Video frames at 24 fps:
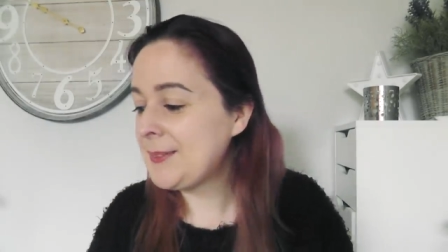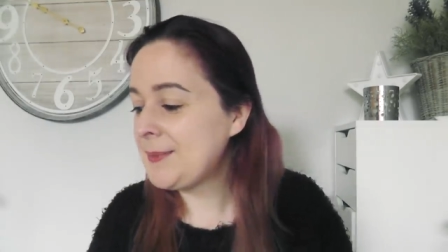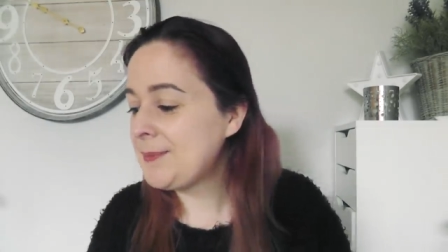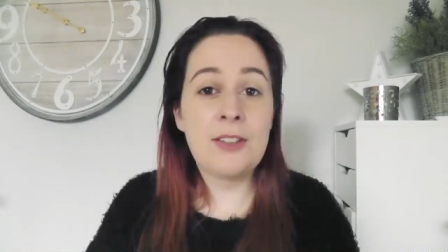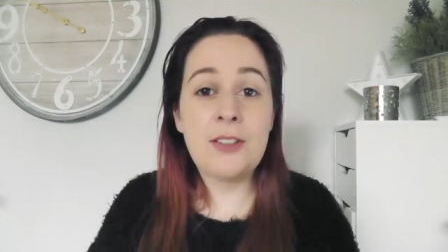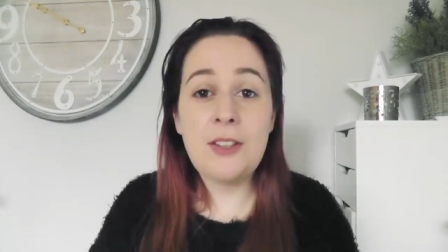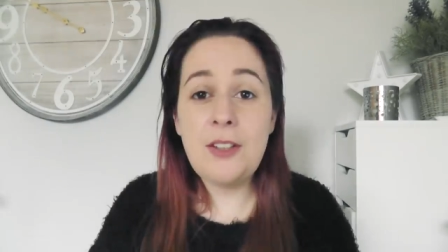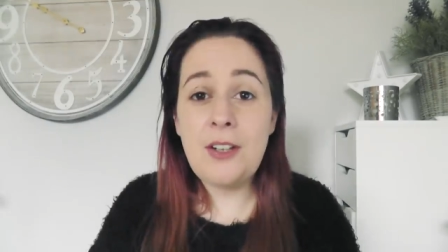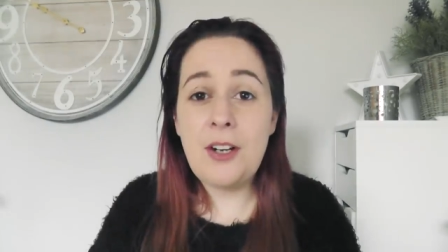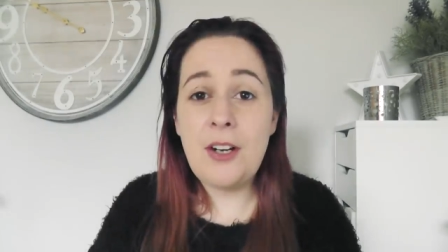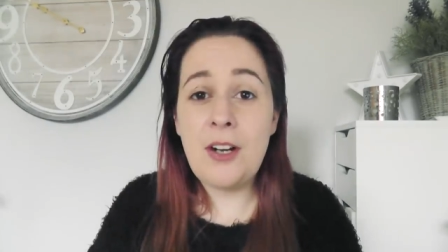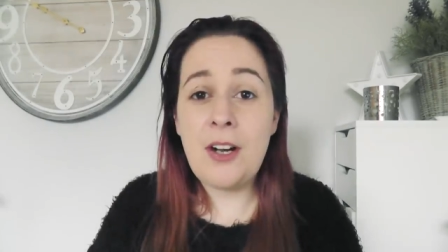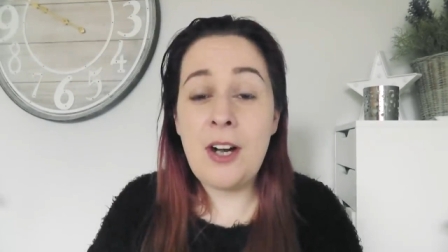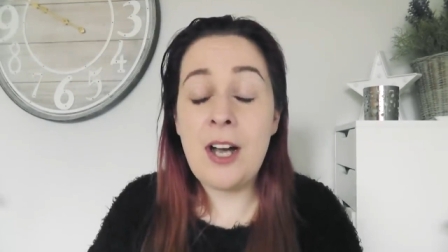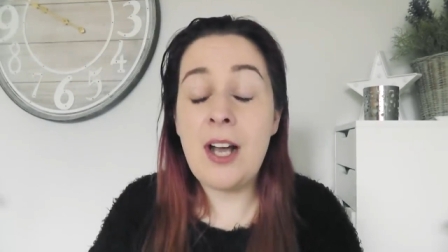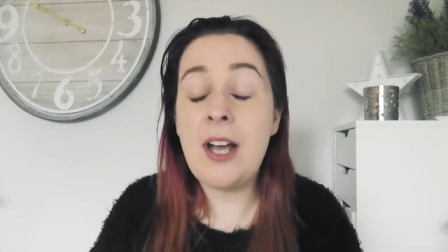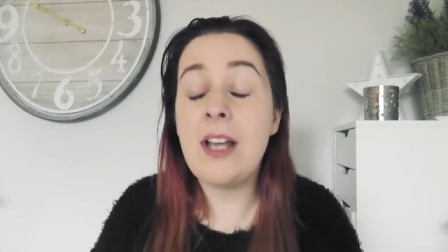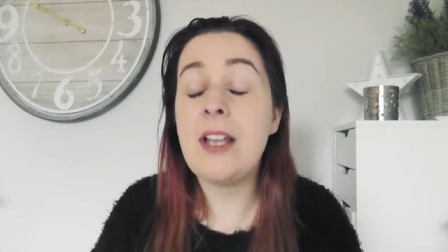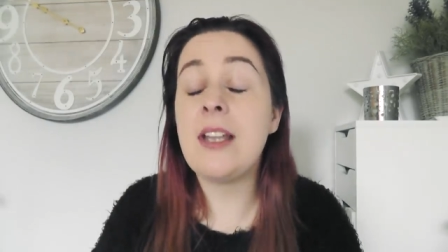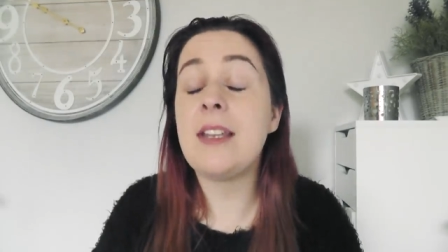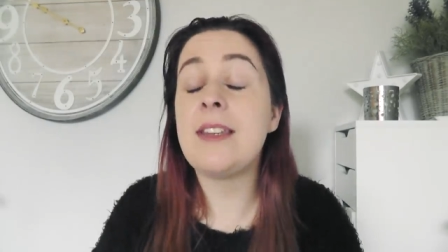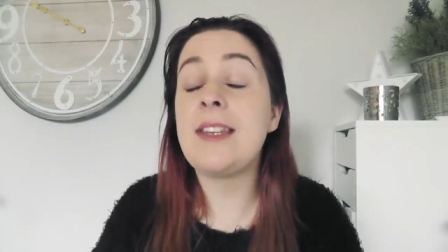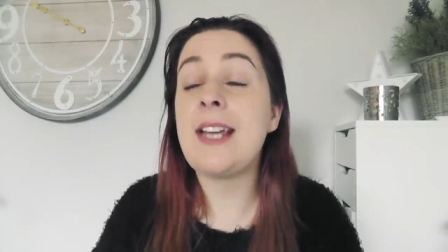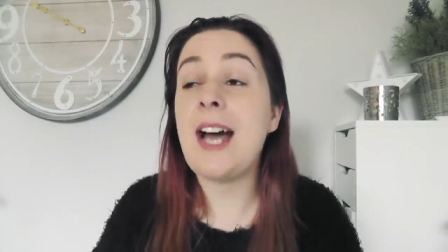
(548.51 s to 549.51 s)
So
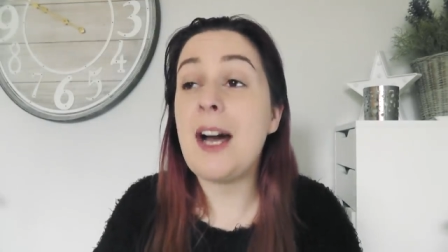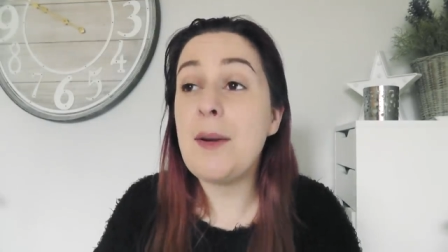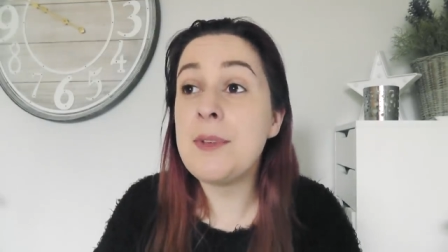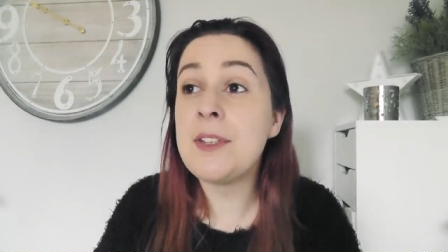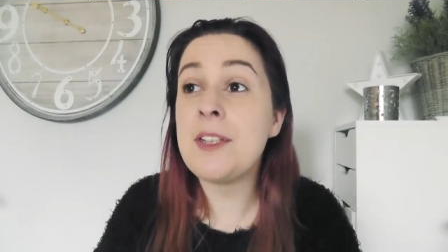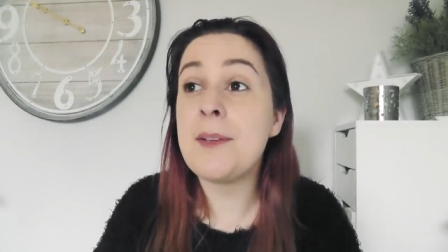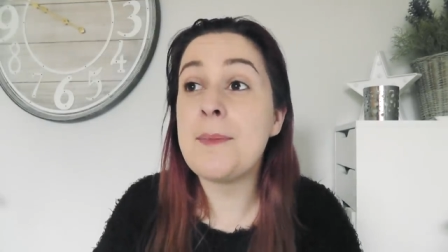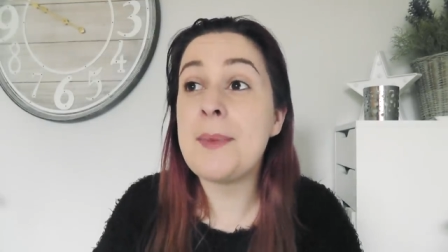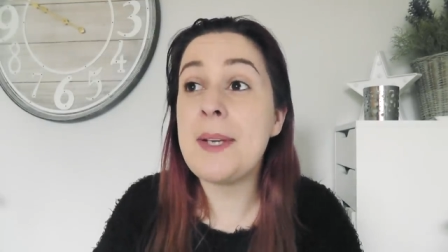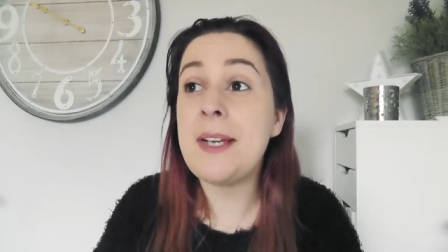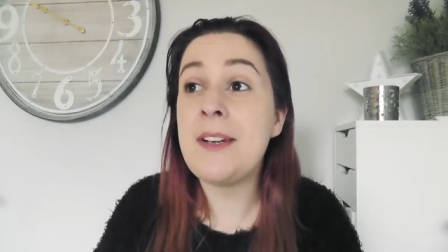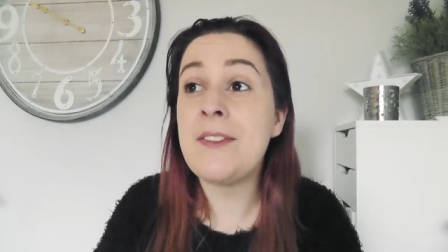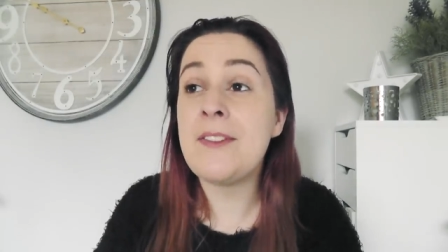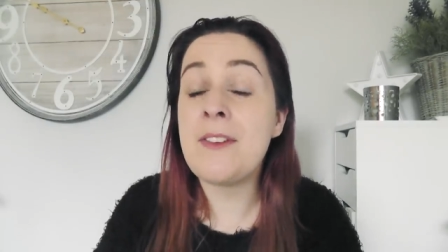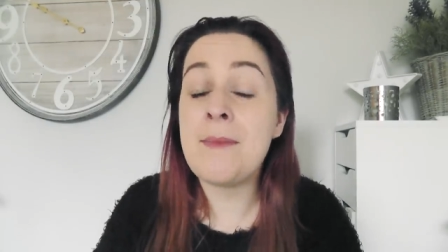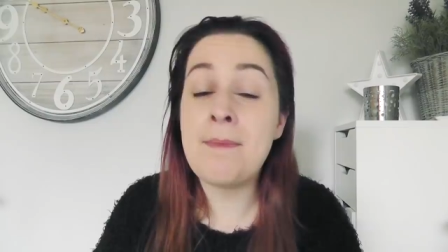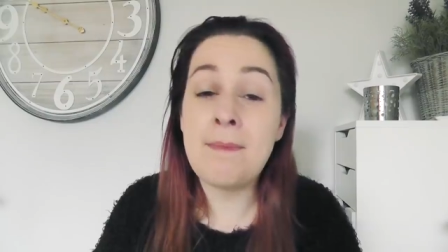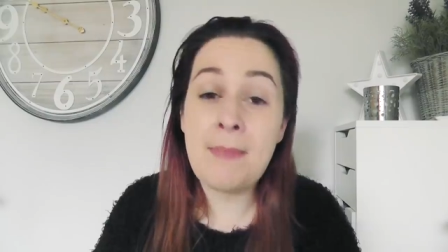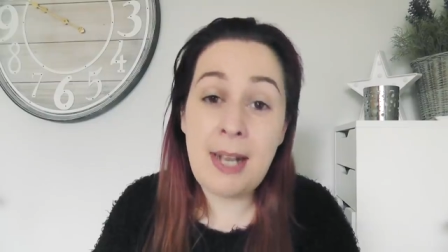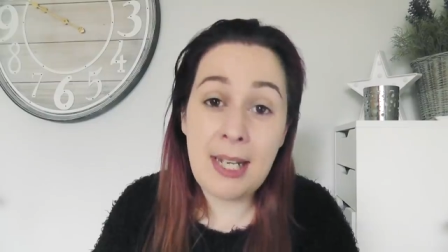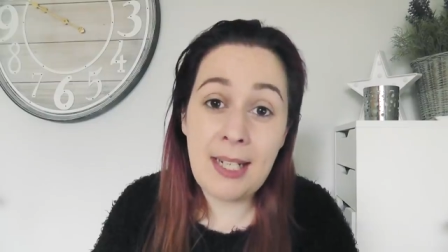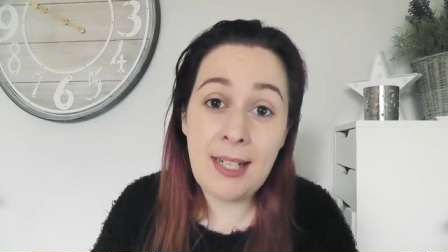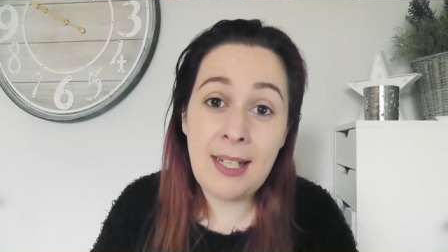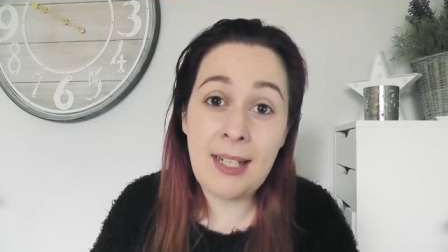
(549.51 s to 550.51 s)
that was a bit of a
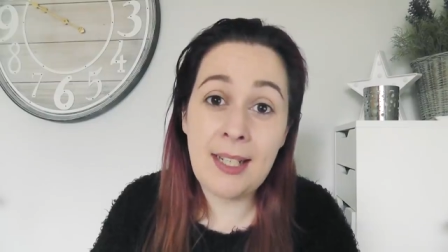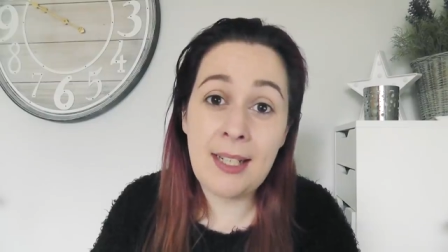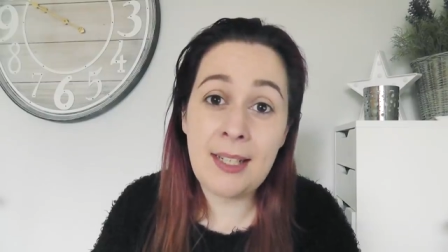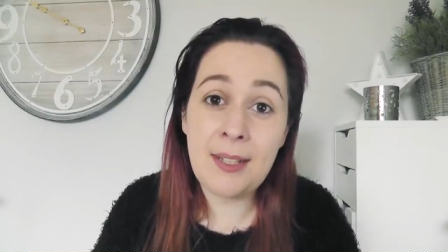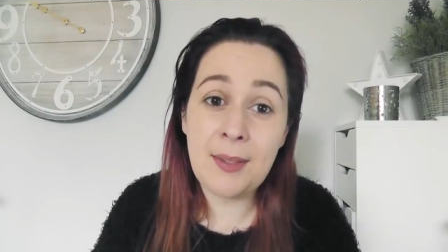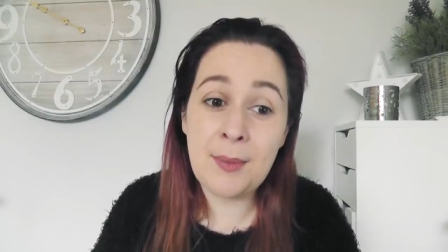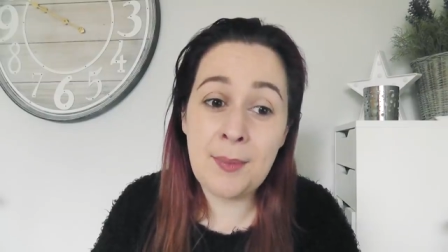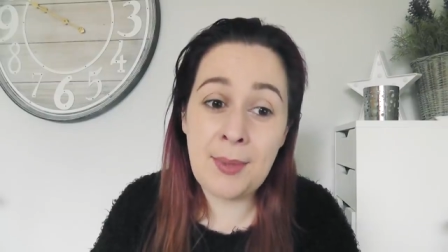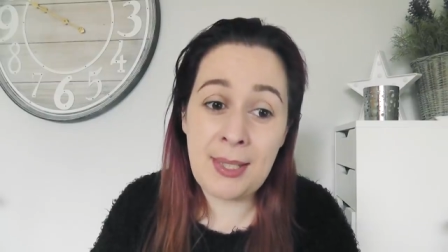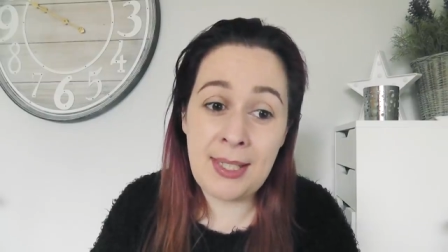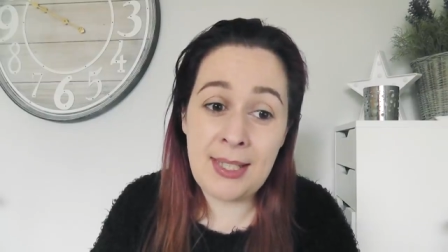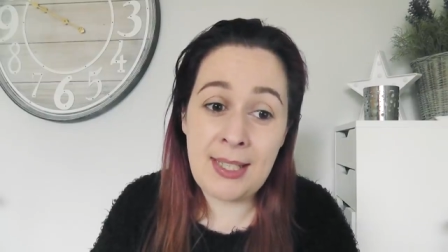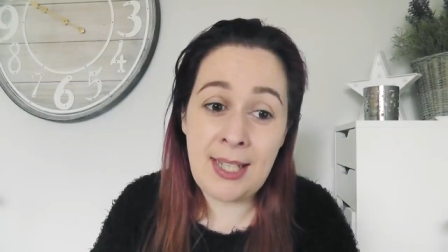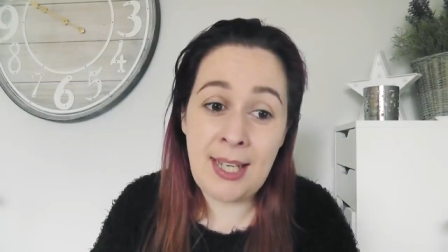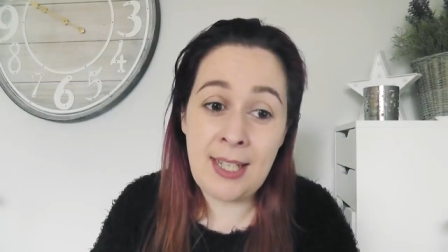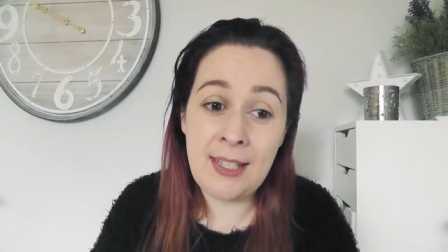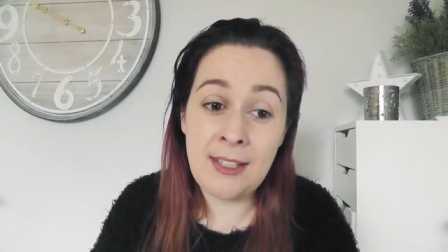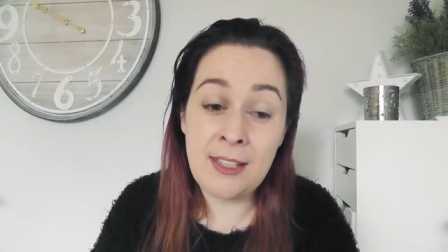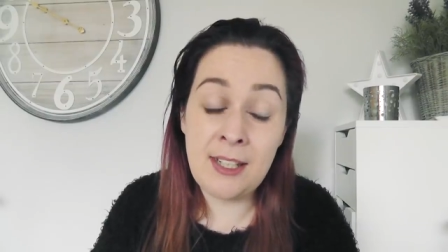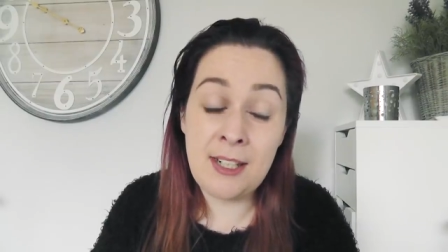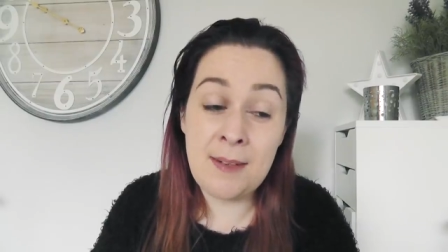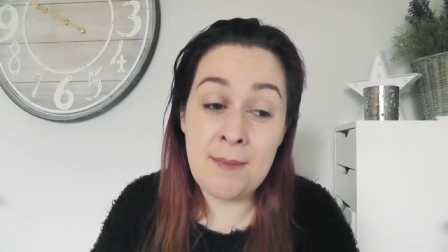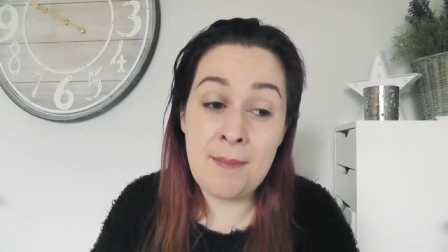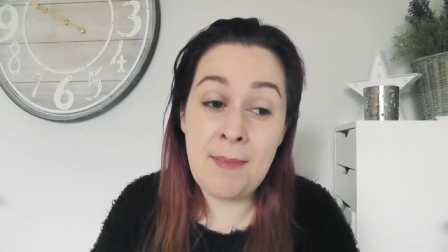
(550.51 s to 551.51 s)
manic
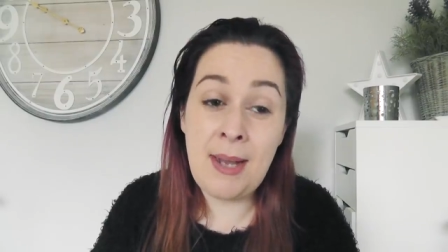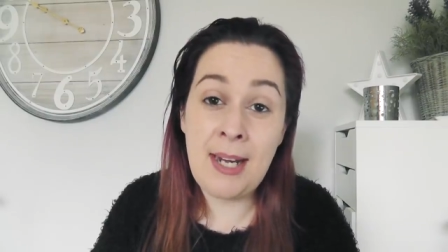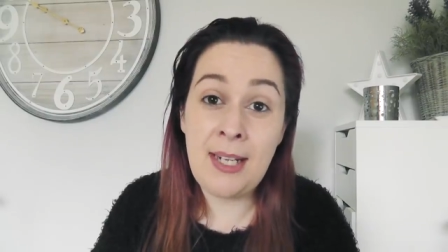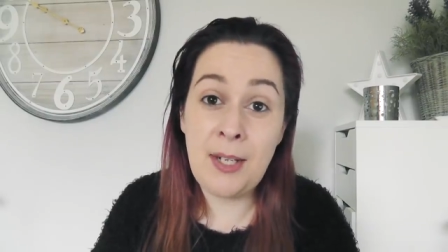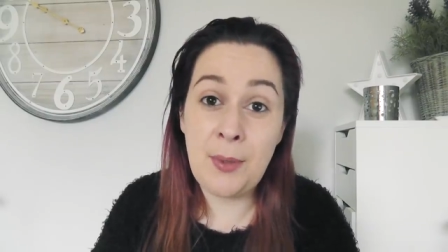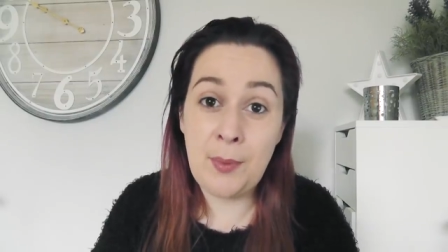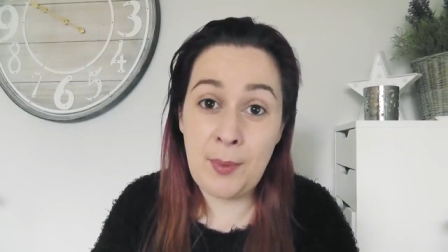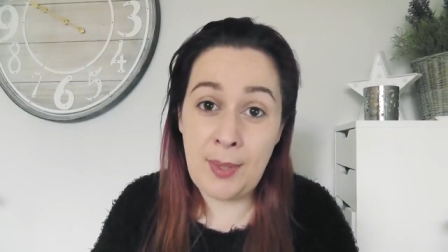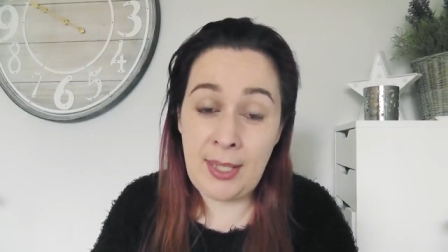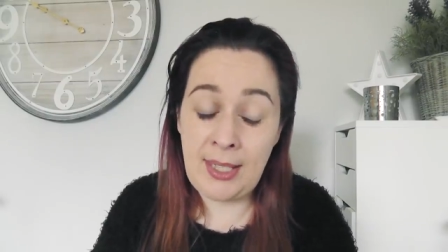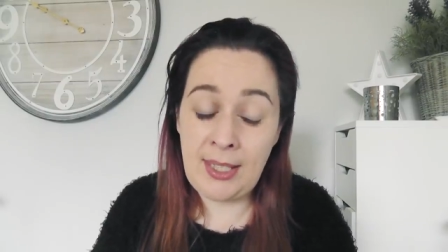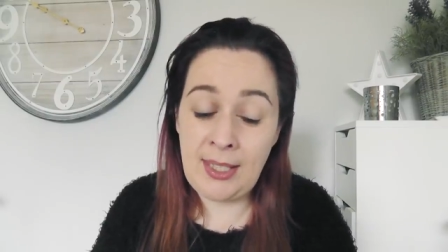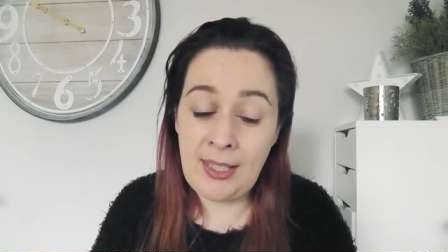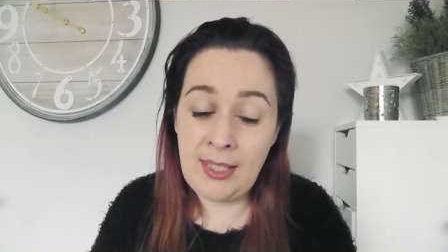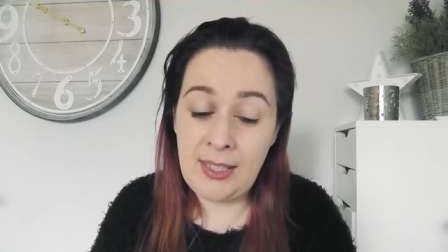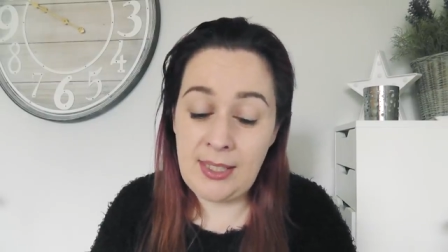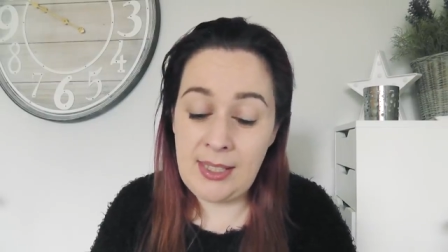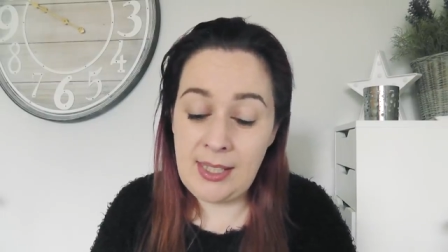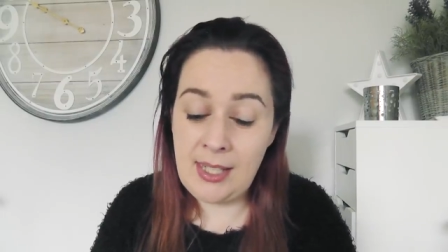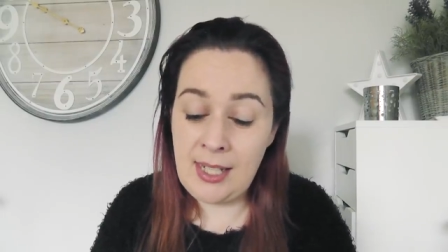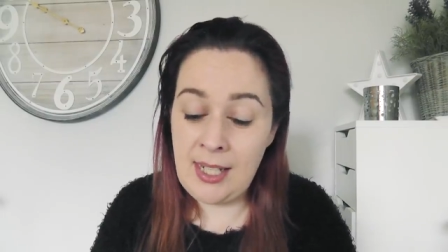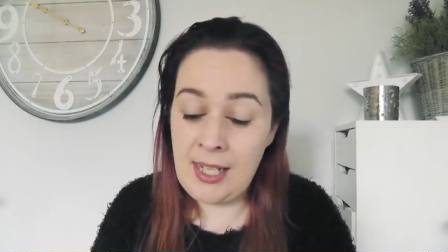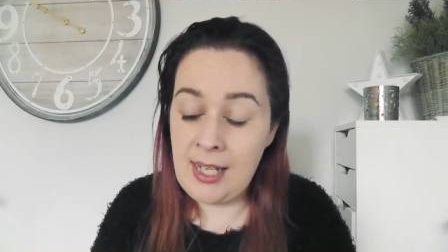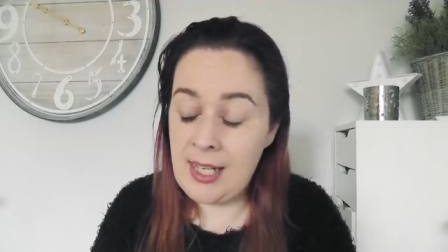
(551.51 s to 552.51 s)
weekend and a manic
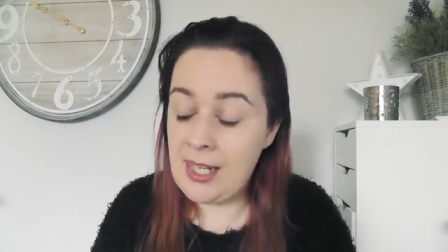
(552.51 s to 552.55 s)
week.